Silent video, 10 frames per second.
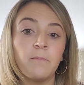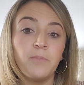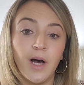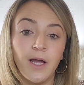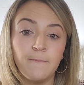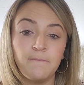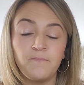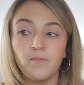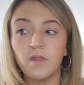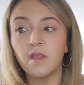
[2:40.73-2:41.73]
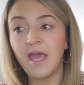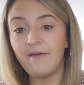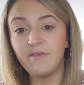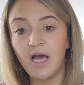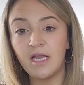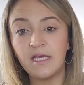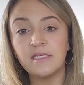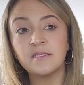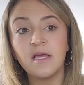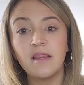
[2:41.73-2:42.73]
but the caveat
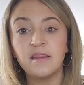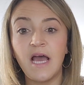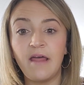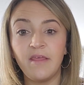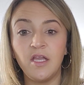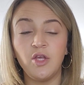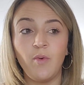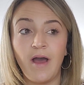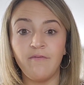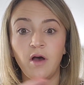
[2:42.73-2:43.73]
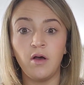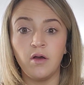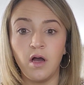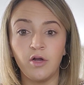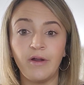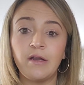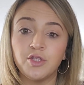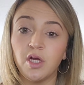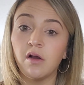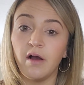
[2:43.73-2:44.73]
is that then you have a greater
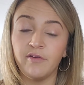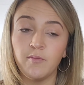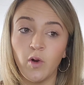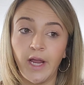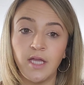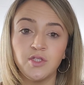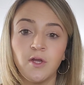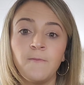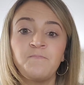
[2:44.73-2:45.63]
chunk off your mortgage.